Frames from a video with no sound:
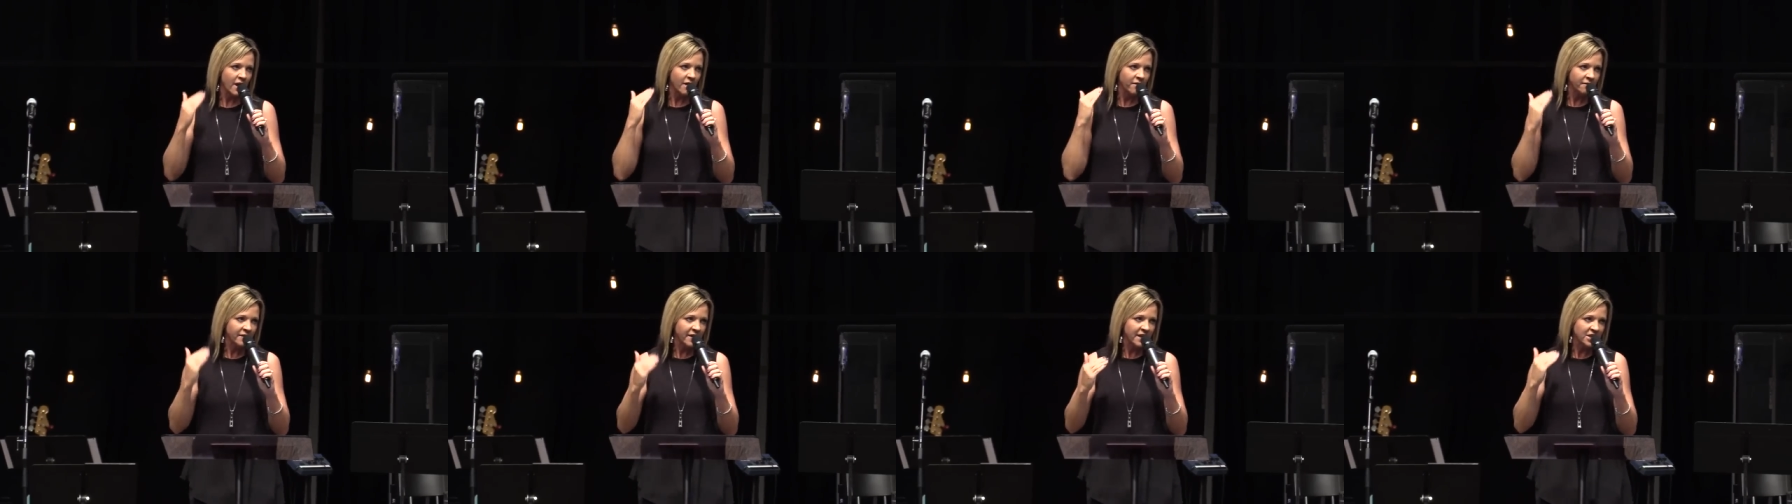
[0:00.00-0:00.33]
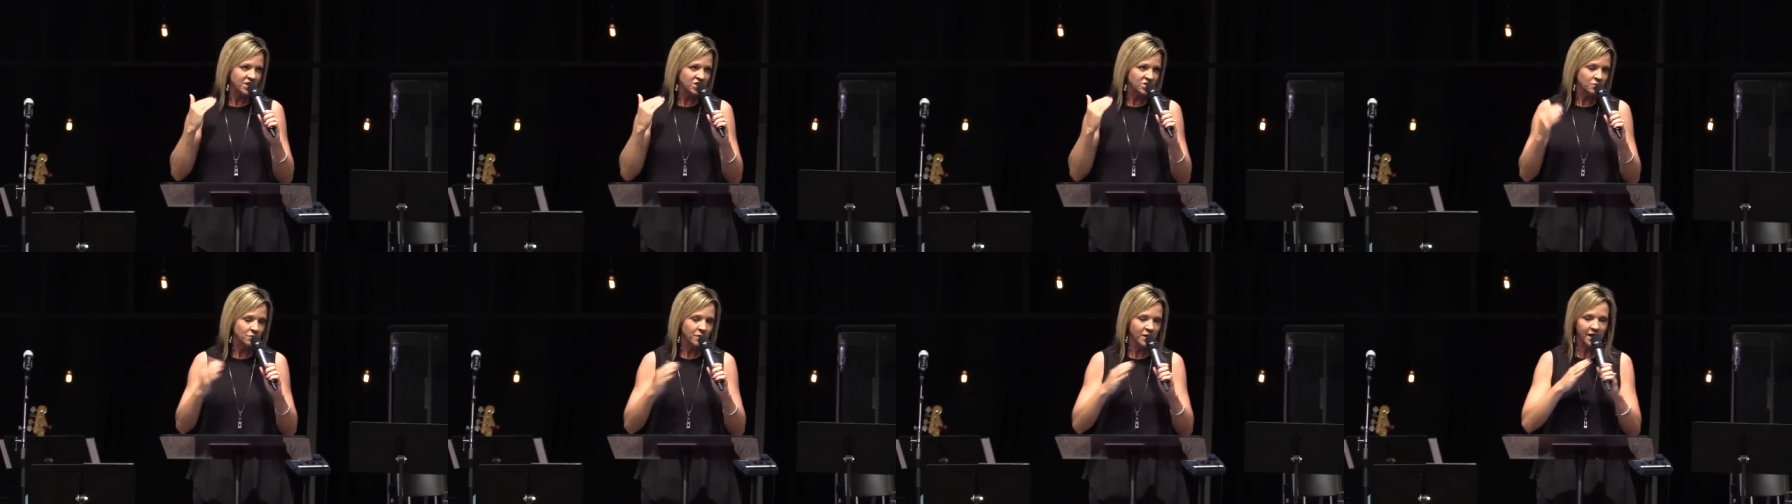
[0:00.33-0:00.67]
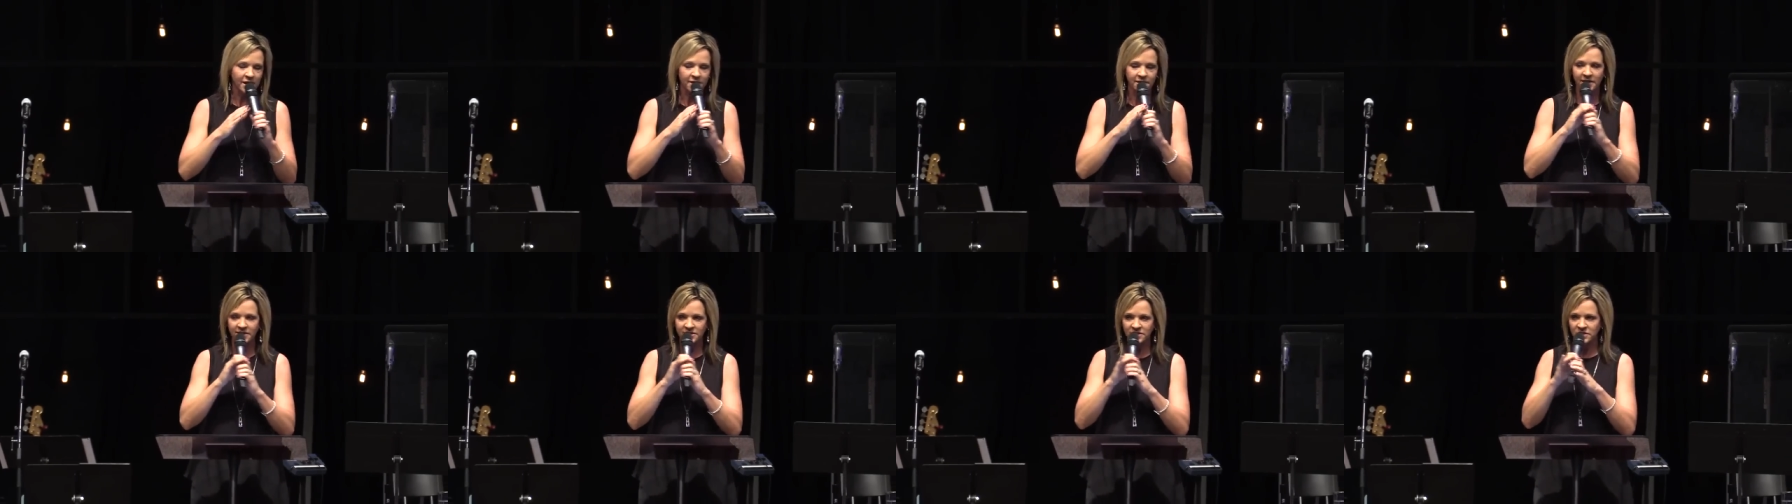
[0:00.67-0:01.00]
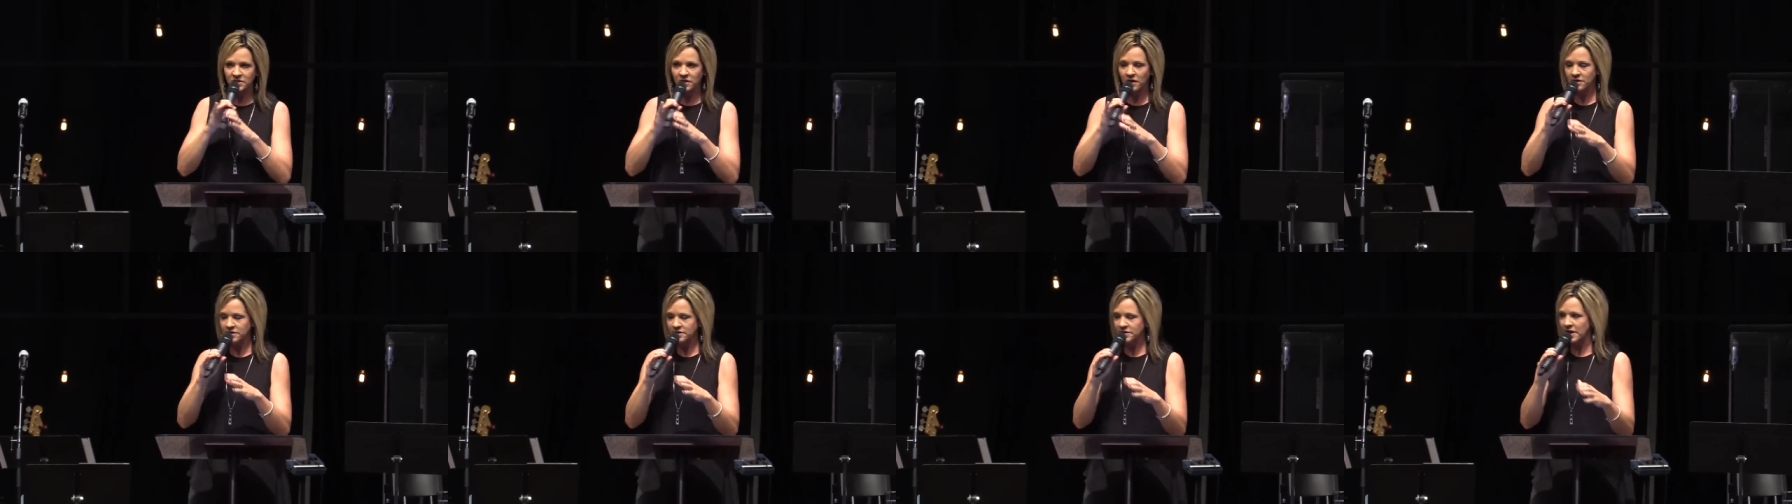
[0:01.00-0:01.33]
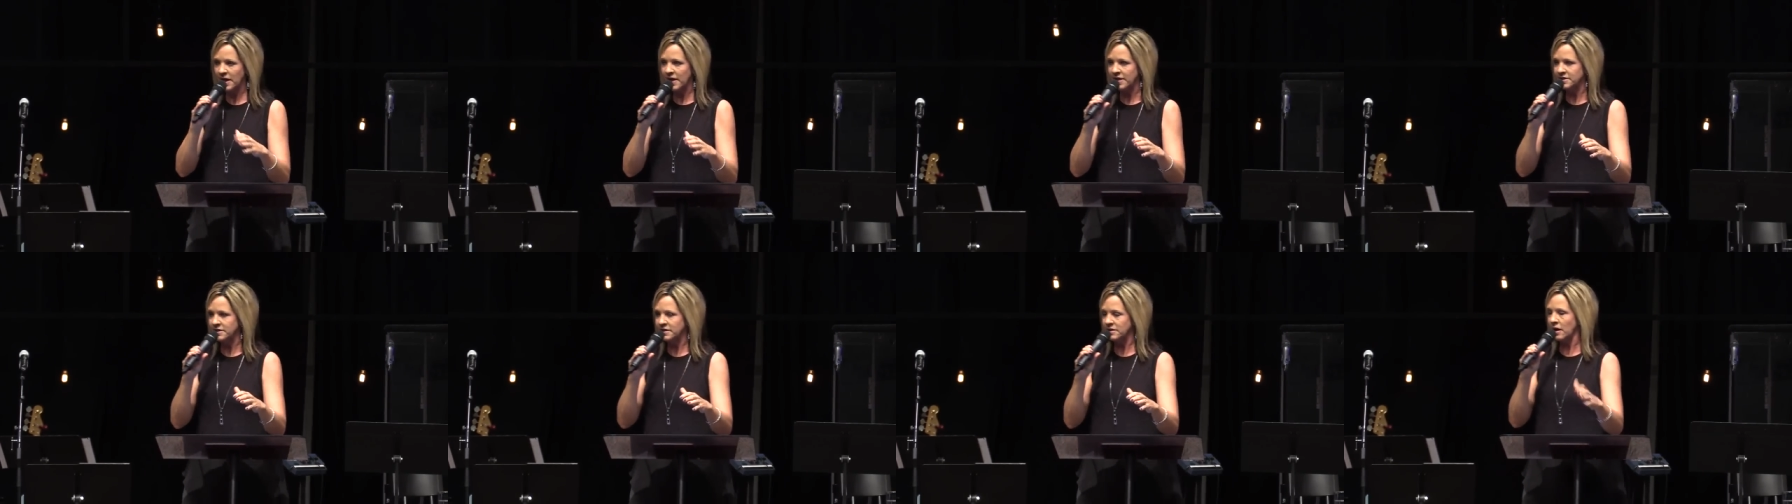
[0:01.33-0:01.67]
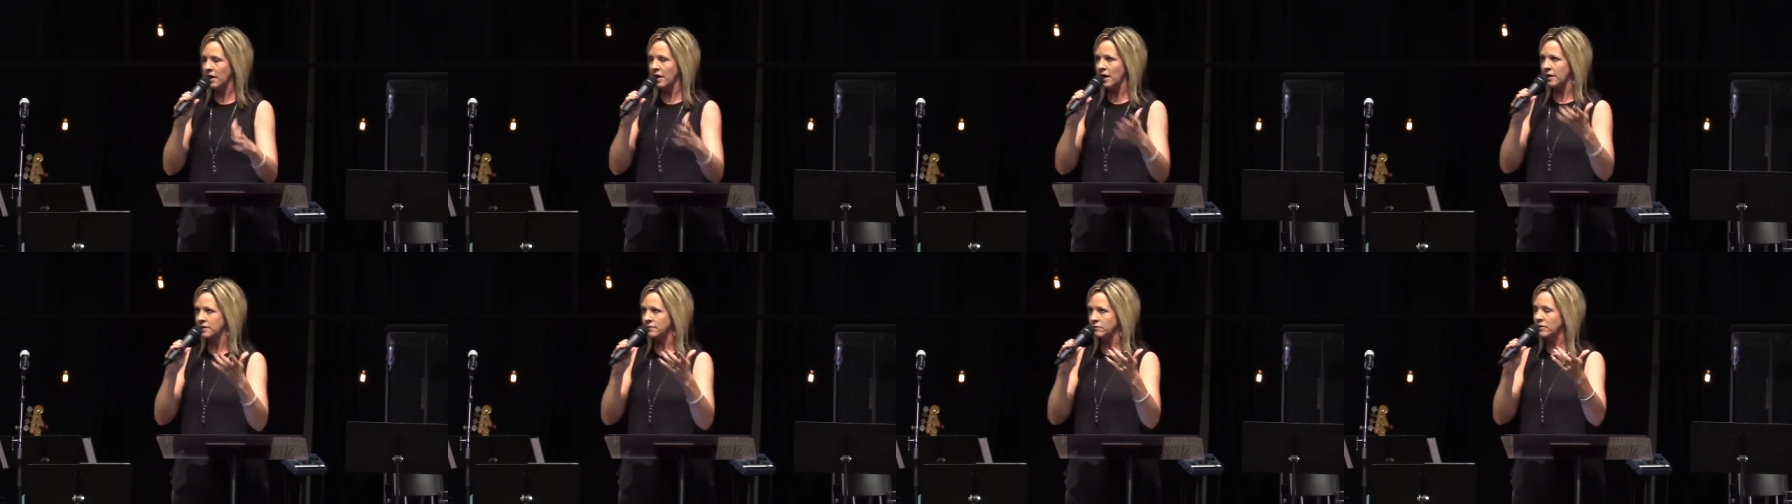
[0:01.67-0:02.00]
of each month it starts at
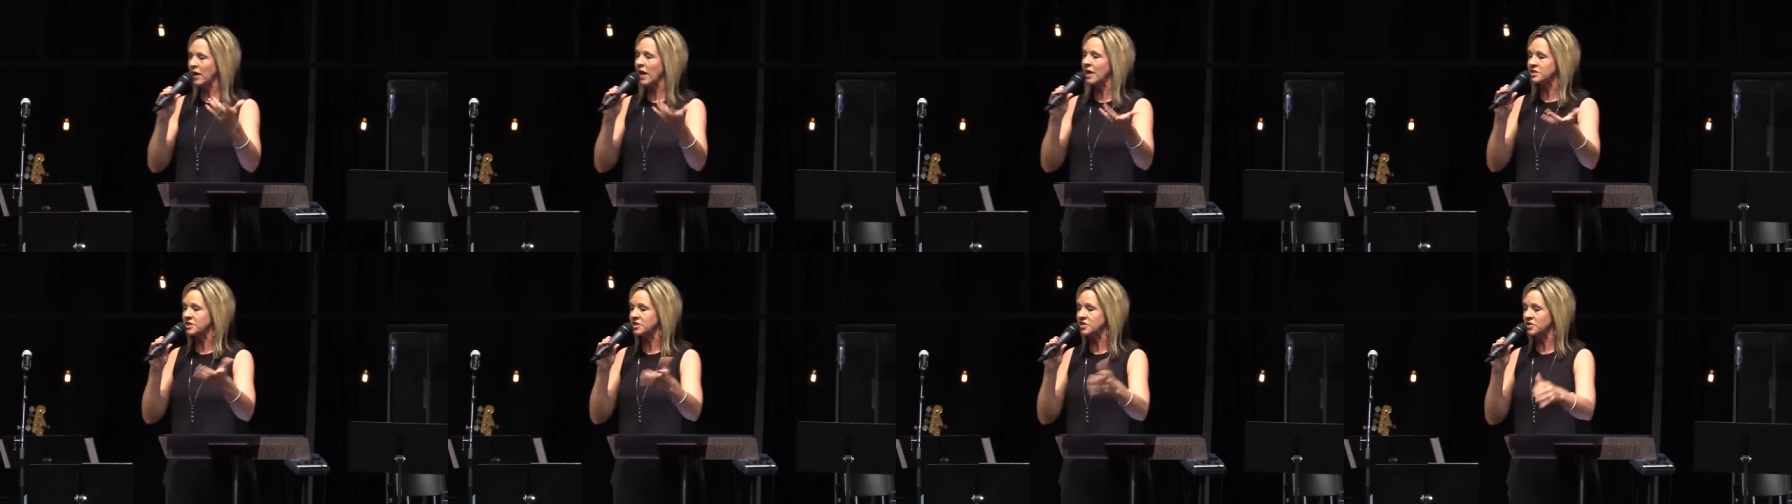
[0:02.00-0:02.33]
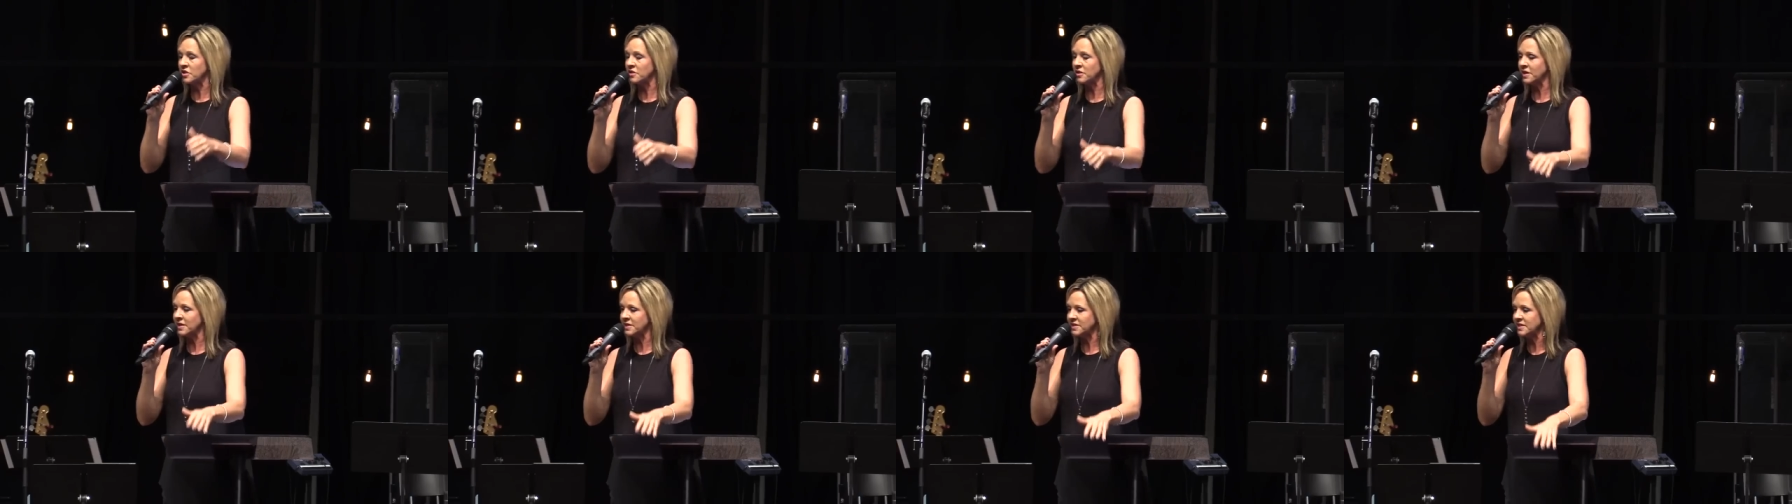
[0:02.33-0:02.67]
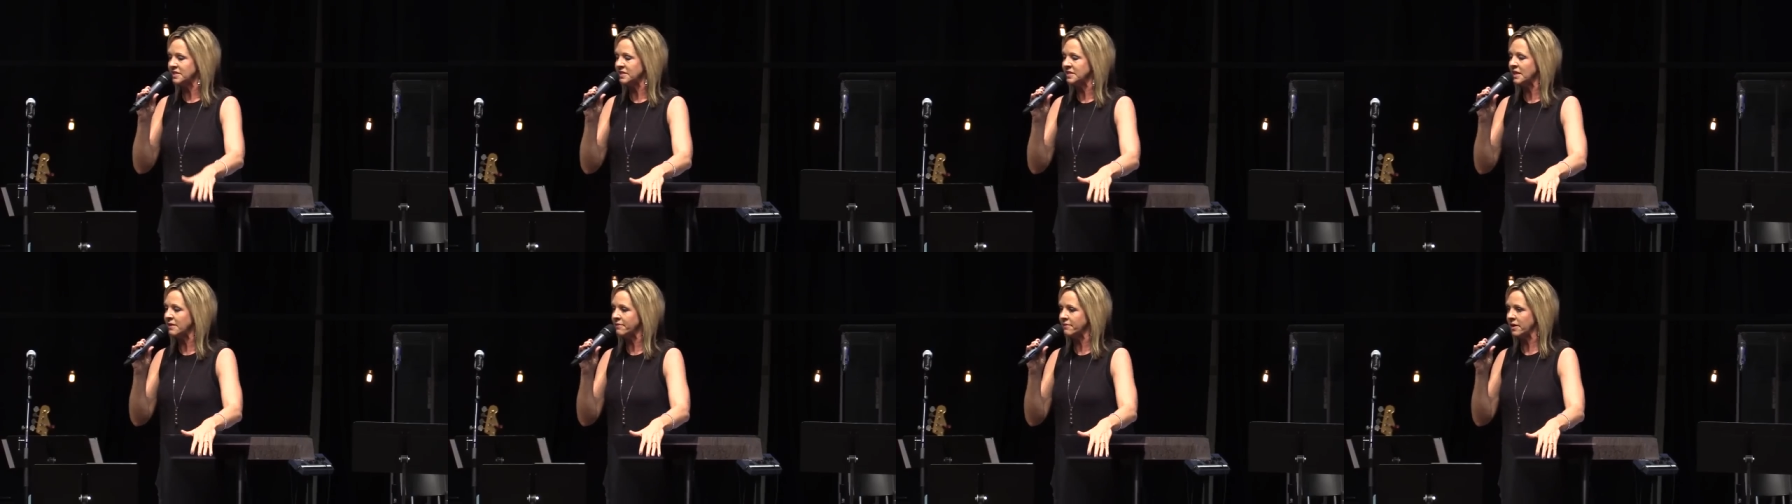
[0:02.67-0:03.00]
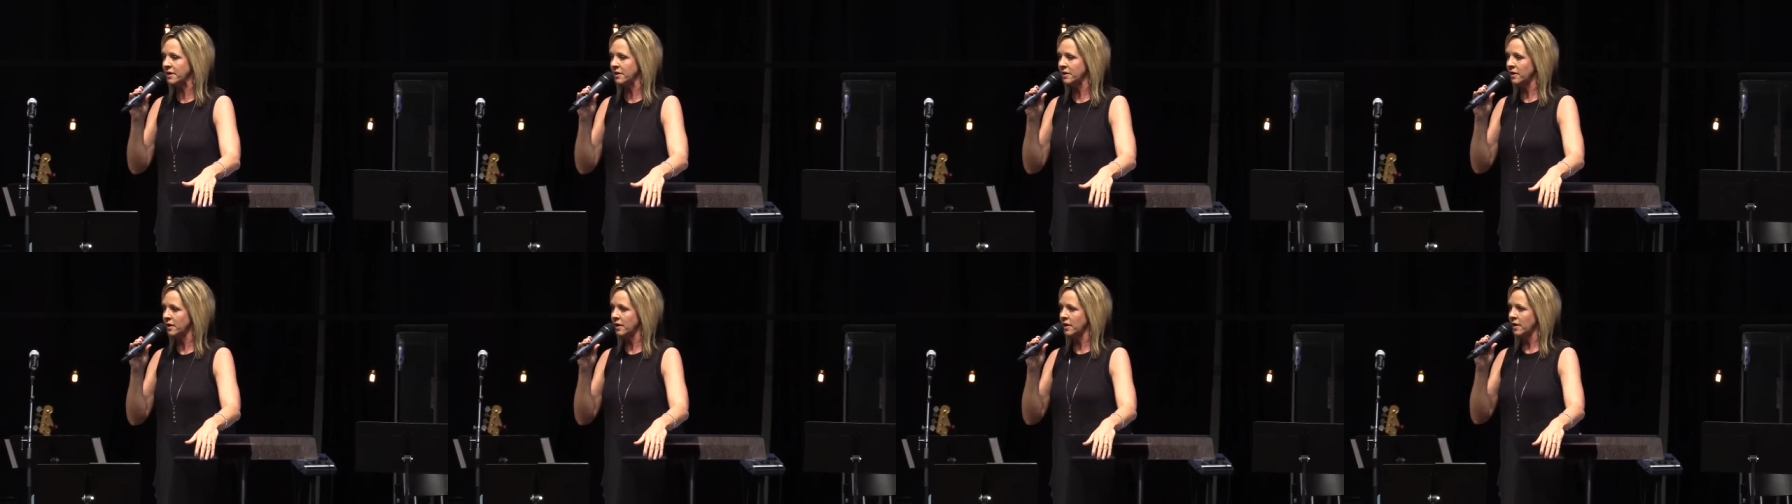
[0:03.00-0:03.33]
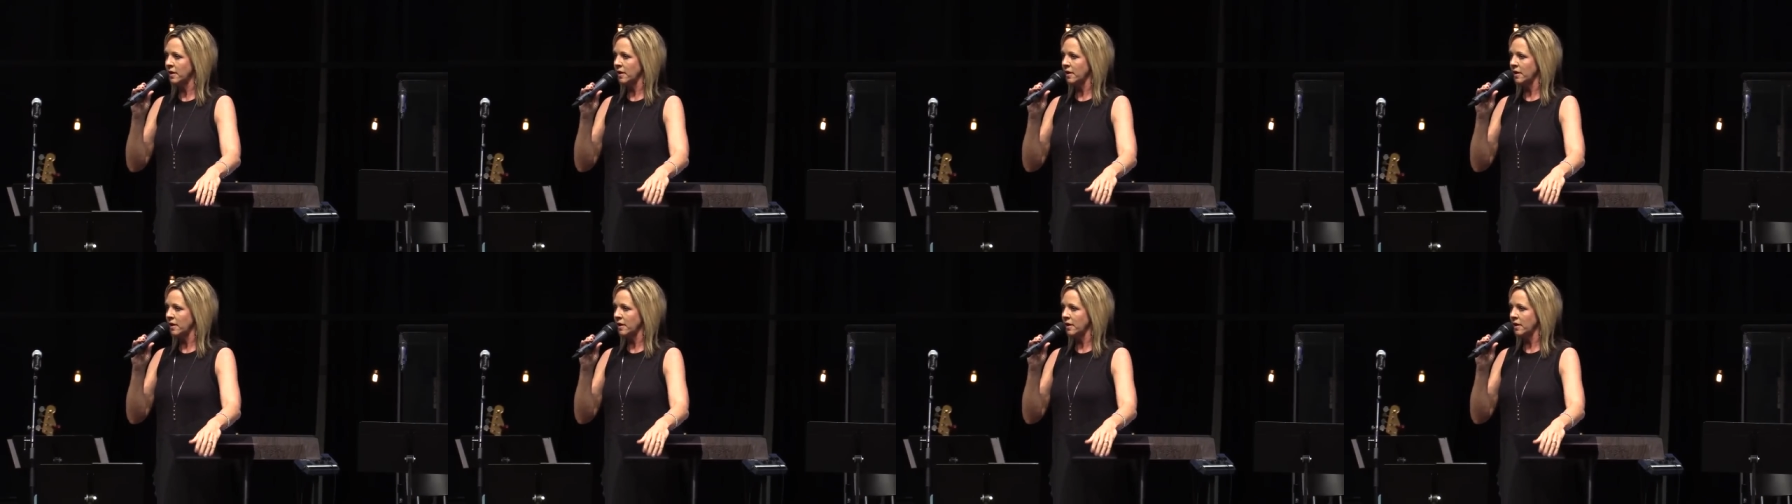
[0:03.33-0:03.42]
uh, we actually start at 7